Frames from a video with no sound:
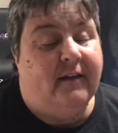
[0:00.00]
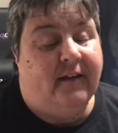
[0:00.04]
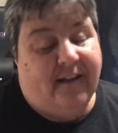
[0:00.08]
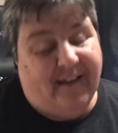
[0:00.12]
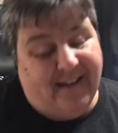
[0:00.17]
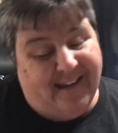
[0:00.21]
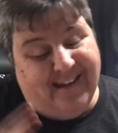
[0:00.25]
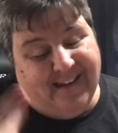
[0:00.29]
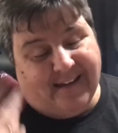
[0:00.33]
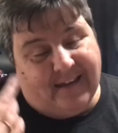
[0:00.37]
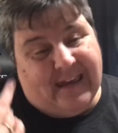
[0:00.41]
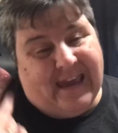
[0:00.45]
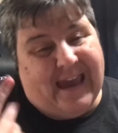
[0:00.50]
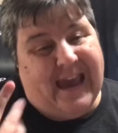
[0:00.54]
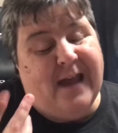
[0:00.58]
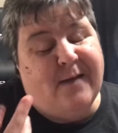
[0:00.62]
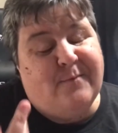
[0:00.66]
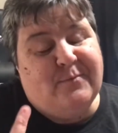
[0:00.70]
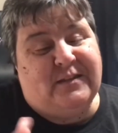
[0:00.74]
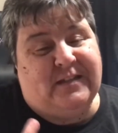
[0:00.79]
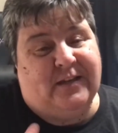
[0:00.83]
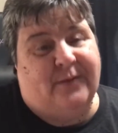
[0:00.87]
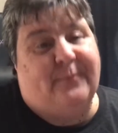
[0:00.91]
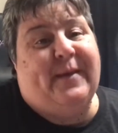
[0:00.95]
It
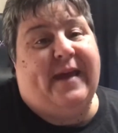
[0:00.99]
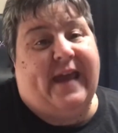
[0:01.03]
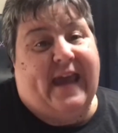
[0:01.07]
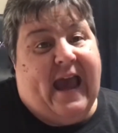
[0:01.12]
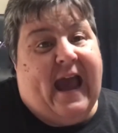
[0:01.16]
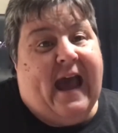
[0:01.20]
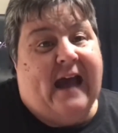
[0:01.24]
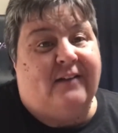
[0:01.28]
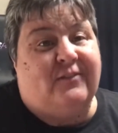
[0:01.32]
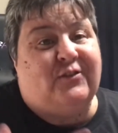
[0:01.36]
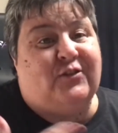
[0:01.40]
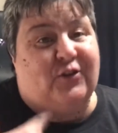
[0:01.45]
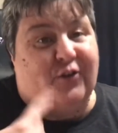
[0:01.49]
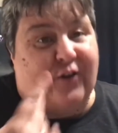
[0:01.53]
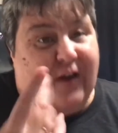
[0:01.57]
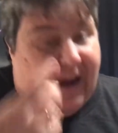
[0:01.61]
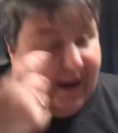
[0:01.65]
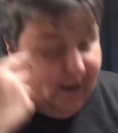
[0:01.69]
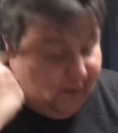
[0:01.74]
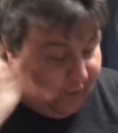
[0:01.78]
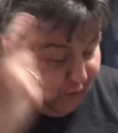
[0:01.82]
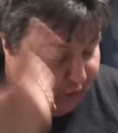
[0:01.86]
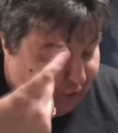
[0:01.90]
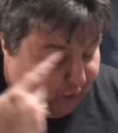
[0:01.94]
came to me after I
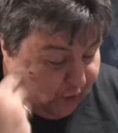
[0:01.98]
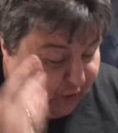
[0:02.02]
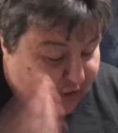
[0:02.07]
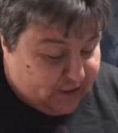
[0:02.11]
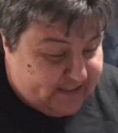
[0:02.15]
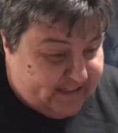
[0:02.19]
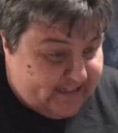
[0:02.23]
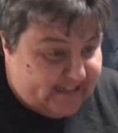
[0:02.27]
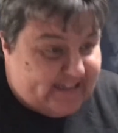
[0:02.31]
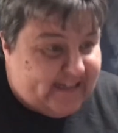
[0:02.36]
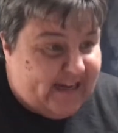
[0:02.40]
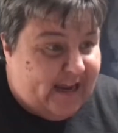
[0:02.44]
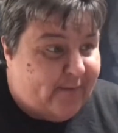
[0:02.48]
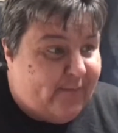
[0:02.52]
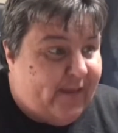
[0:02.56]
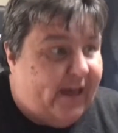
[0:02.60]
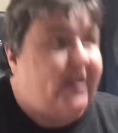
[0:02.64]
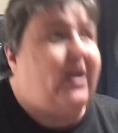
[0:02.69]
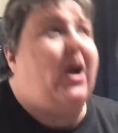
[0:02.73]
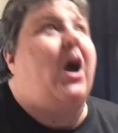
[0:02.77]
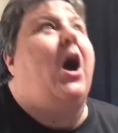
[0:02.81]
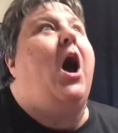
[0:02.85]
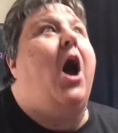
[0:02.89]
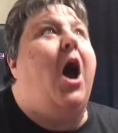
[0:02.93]
heard Disney. I'm
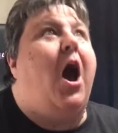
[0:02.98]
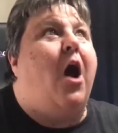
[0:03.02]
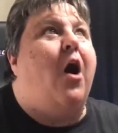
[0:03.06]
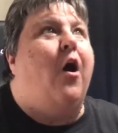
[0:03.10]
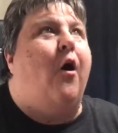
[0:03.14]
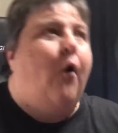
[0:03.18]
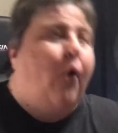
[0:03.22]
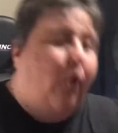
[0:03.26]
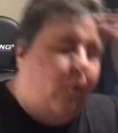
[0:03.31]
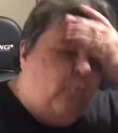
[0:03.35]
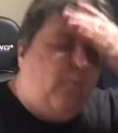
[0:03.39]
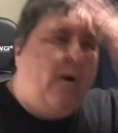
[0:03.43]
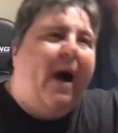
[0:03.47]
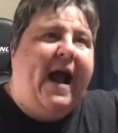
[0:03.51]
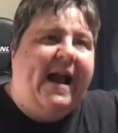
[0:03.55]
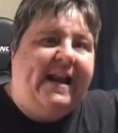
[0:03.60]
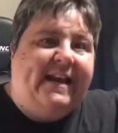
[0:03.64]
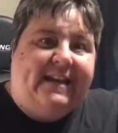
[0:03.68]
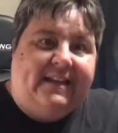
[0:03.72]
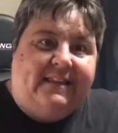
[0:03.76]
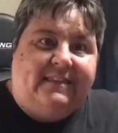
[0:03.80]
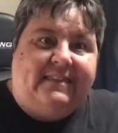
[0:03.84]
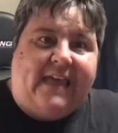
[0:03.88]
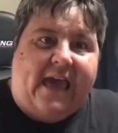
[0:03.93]
like, oh, why
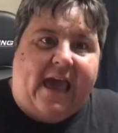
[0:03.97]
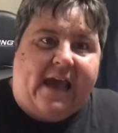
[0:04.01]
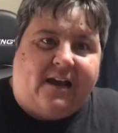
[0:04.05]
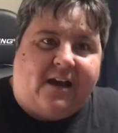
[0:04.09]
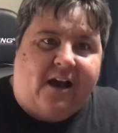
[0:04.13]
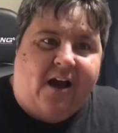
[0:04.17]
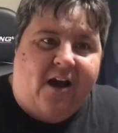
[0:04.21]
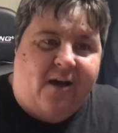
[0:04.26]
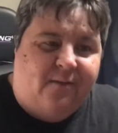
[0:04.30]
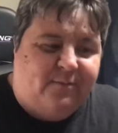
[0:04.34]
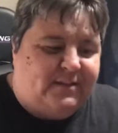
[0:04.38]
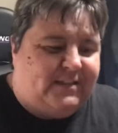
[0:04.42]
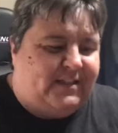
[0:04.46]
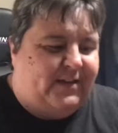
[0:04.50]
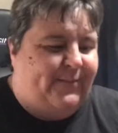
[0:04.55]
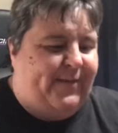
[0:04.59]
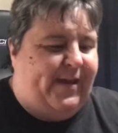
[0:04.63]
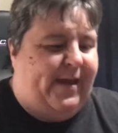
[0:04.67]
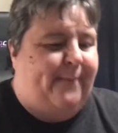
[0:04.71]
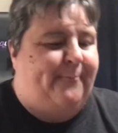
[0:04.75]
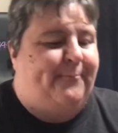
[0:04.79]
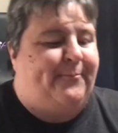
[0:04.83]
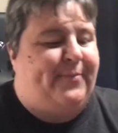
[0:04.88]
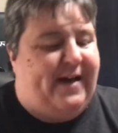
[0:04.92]
didn't that come to
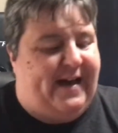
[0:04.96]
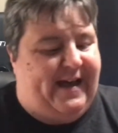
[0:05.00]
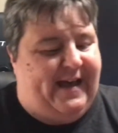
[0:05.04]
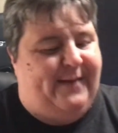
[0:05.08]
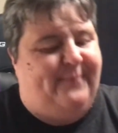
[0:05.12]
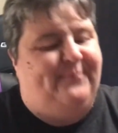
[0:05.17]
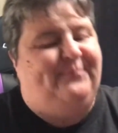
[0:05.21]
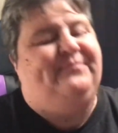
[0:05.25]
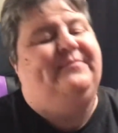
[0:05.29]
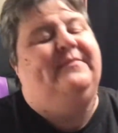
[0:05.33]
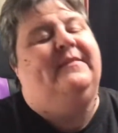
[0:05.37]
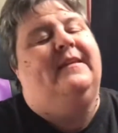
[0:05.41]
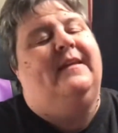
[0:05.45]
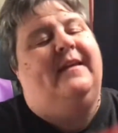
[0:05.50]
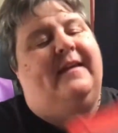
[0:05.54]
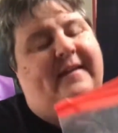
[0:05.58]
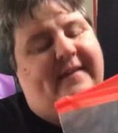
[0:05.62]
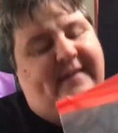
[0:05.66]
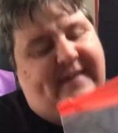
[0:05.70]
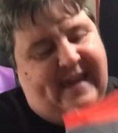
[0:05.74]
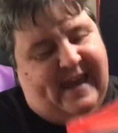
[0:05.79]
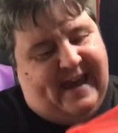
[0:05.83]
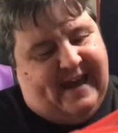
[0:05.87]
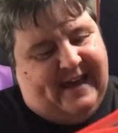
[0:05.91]
me? But
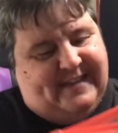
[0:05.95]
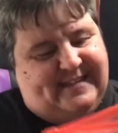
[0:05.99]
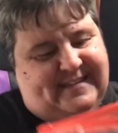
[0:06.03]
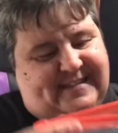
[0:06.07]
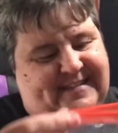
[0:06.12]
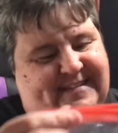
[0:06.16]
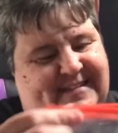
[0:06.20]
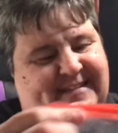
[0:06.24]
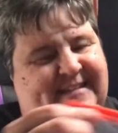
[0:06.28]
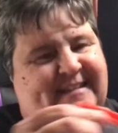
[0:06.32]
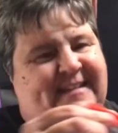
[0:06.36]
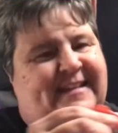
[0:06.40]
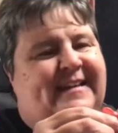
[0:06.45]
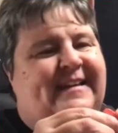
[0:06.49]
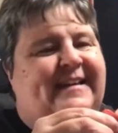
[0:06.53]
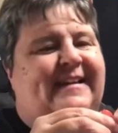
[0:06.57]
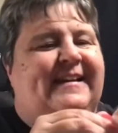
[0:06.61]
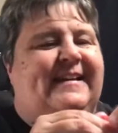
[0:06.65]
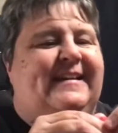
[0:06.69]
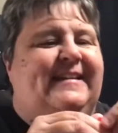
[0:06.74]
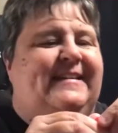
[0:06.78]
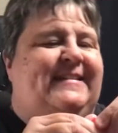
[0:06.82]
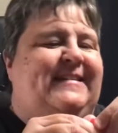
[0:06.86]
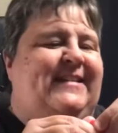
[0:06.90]
yes.
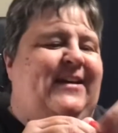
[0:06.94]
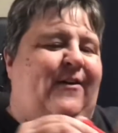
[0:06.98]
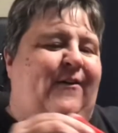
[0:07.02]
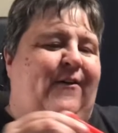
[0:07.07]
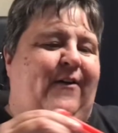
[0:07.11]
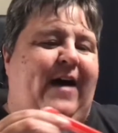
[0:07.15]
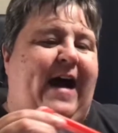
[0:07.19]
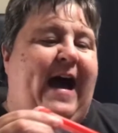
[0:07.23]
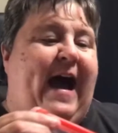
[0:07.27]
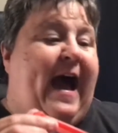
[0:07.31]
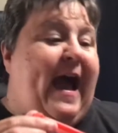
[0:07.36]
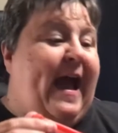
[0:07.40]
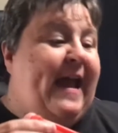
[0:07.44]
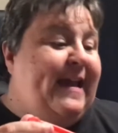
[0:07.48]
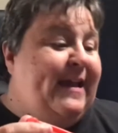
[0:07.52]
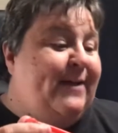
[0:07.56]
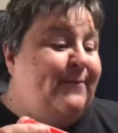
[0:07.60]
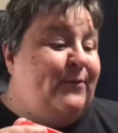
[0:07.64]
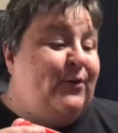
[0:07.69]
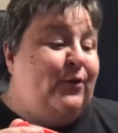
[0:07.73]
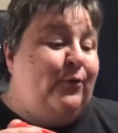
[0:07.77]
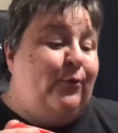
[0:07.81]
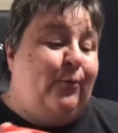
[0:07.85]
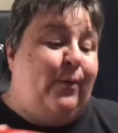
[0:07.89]
So I am
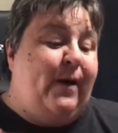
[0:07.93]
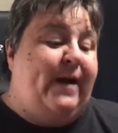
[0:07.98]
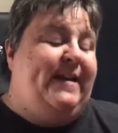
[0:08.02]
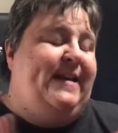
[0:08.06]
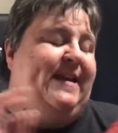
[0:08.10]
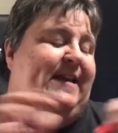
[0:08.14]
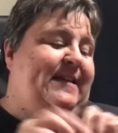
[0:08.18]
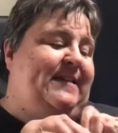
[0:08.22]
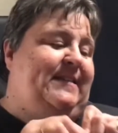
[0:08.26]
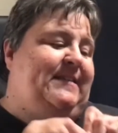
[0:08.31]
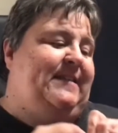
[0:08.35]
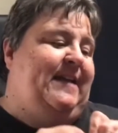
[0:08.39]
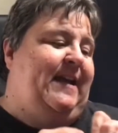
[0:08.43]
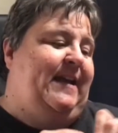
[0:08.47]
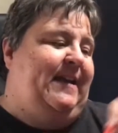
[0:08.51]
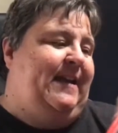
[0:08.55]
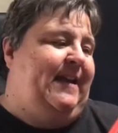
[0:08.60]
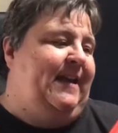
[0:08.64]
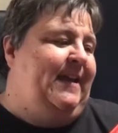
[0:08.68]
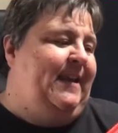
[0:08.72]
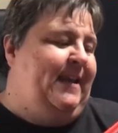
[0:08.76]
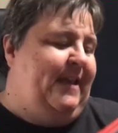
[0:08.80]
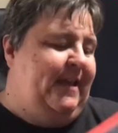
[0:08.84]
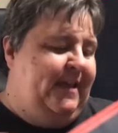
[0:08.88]
quite
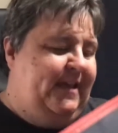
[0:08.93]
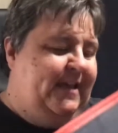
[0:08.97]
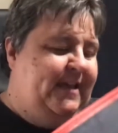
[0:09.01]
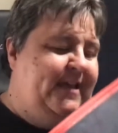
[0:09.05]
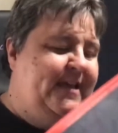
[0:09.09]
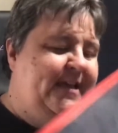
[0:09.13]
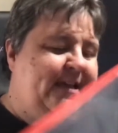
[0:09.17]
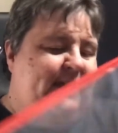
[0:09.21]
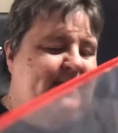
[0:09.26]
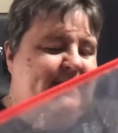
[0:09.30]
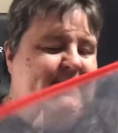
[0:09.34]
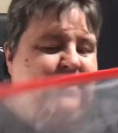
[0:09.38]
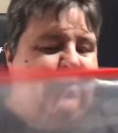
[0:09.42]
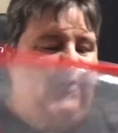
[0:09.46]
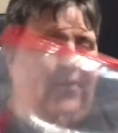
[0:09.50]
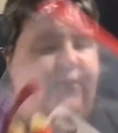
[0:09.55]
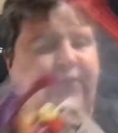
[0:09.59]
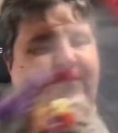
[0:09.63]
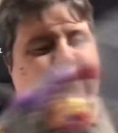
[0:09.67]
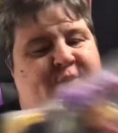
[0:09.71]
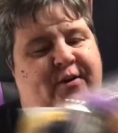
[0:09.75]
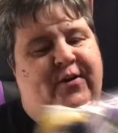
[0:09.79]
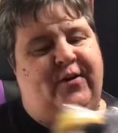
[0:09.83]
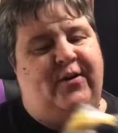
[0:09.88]
excited. So
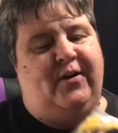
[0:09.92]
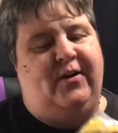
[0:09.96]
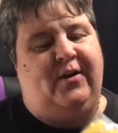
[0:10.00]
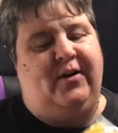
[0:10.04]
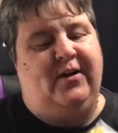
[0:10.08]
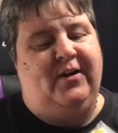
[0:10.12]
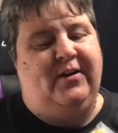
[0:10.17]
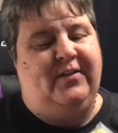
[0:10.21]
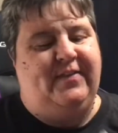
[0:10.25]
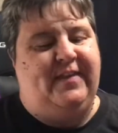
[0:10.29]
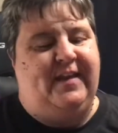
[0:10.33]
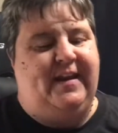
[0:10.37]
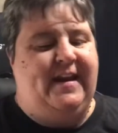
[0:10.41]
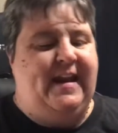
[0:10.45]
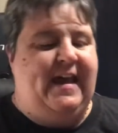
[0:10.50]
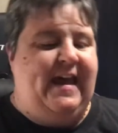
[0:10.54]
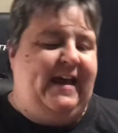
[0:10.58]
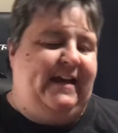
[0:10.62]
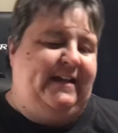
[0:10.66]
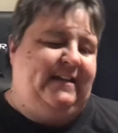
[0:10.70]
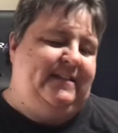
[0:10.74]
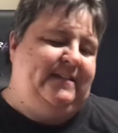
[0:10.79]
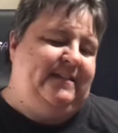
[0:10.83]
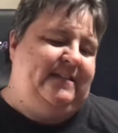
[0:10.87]
for the
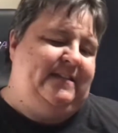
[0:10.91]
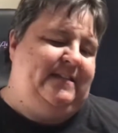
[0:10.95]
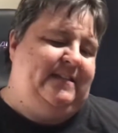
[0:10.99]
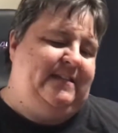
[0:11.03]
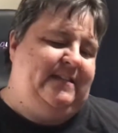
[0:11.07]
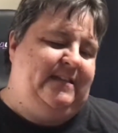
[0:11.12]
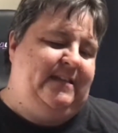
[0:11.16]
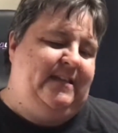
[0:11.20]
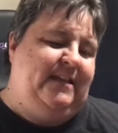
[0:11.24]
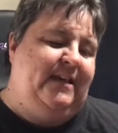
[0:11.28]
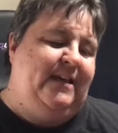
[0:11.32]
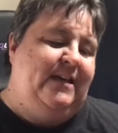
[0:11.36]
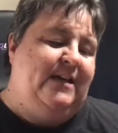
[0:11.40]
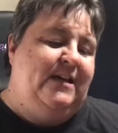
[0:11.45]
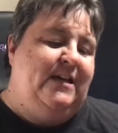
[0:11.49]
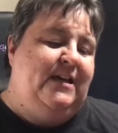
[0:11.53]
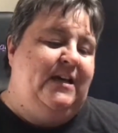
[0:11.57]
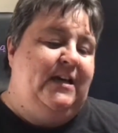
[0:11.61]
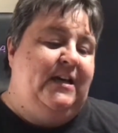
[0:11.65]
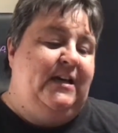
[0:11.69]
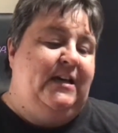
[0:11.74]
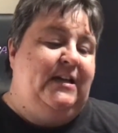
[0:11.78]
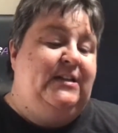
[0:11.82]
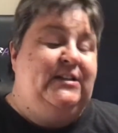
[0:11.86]
next
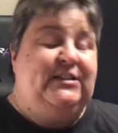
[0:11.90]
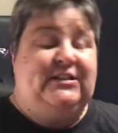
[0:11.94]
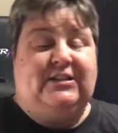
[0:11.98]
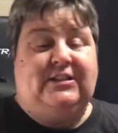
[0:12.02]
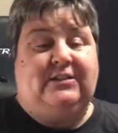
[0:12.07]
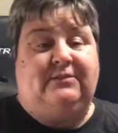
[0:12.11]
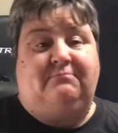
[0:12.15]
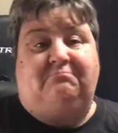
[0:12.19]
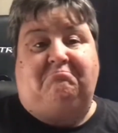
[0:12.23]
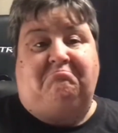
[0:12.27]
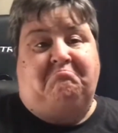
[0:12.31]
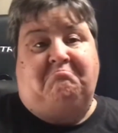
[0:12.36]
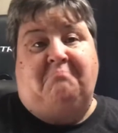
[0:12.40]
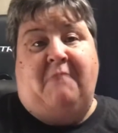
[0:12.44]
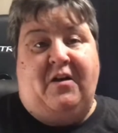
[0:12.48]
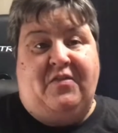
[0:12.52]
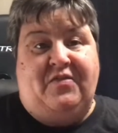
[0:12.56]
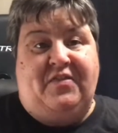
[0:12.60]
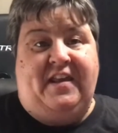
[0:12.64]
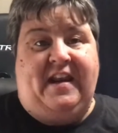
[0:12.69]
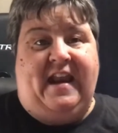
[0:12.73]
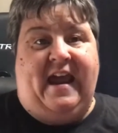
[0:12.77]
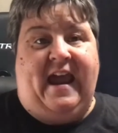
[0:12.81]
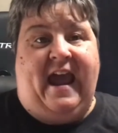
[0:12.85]
month
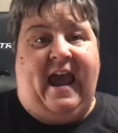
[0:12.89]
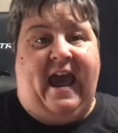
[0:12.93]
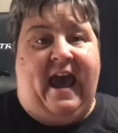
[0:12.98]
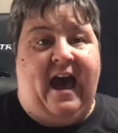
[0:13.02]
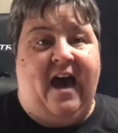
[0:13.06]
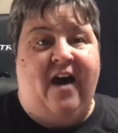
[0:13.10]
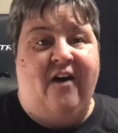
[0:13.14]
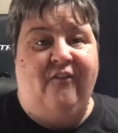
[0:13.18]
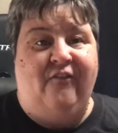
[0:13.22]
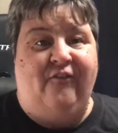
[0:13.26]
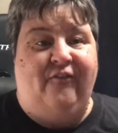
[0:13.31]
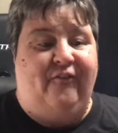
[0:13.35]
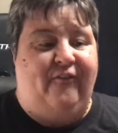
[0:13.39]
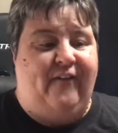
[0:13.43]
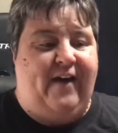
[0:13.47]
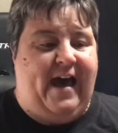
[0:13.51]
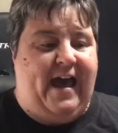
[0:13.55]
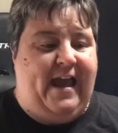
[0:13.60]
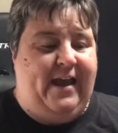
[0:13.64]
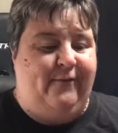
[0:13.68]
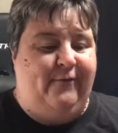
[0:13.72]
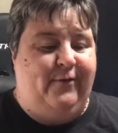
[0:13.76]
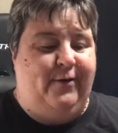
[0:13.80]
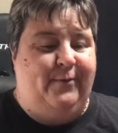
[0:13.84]
and a half,
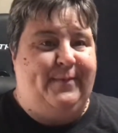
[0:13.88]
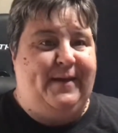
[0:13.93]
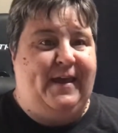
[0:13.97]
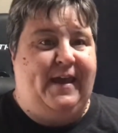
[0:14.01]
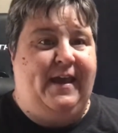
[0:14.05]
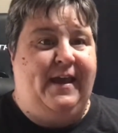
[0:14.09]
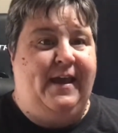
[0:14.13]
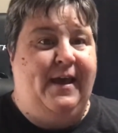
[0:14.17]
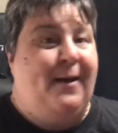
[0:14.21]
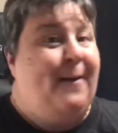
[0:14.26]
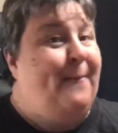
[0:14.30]
I will be